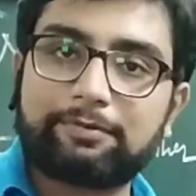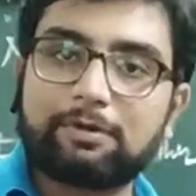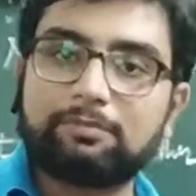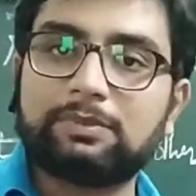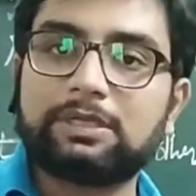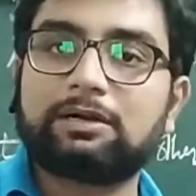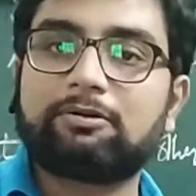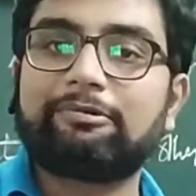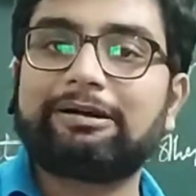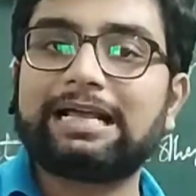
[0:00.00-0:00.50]
from
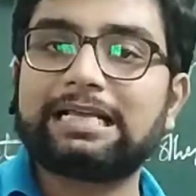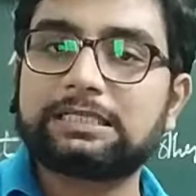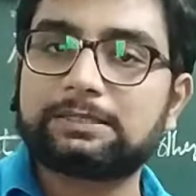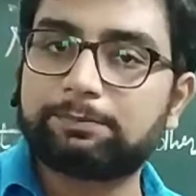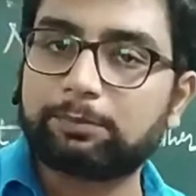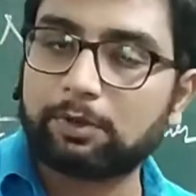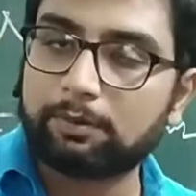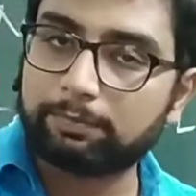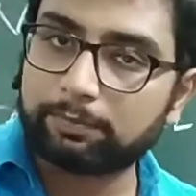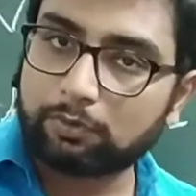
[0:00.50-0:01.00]
the
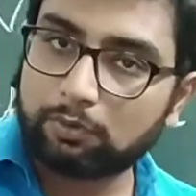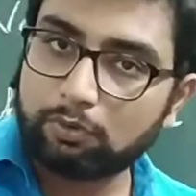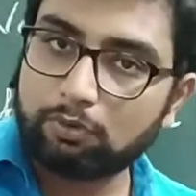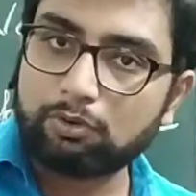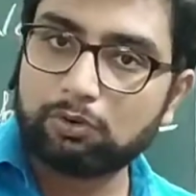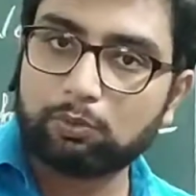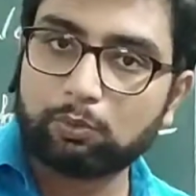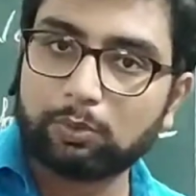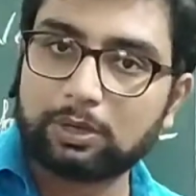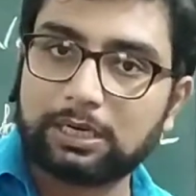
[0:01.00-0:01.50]
grasp of
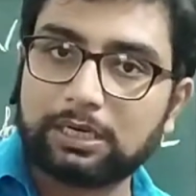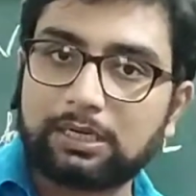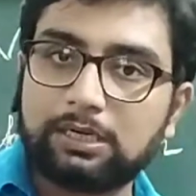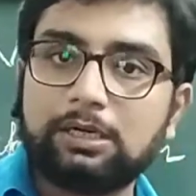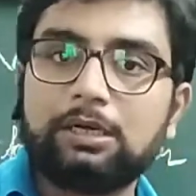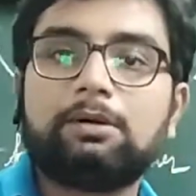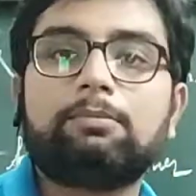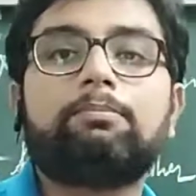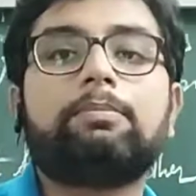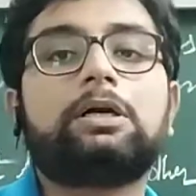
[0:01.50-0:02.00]
Cold War,
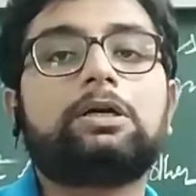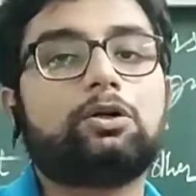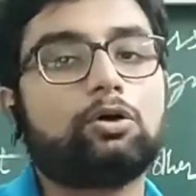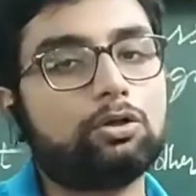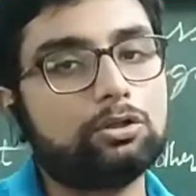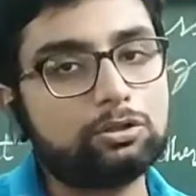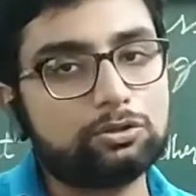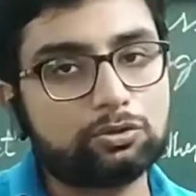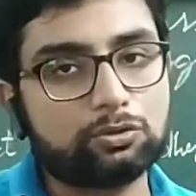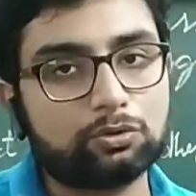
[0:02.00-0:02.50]
but
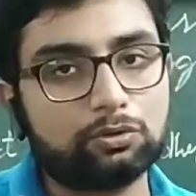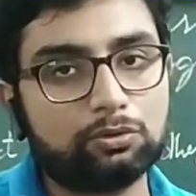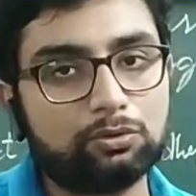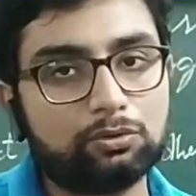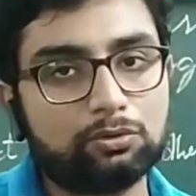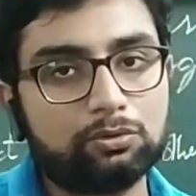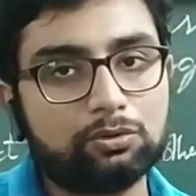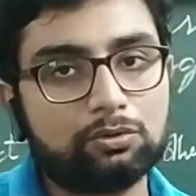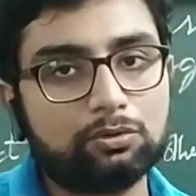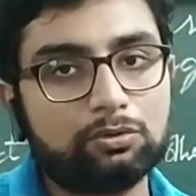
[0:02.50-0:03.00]

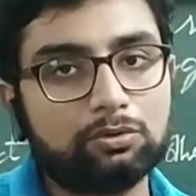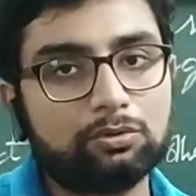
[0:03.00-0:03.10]
also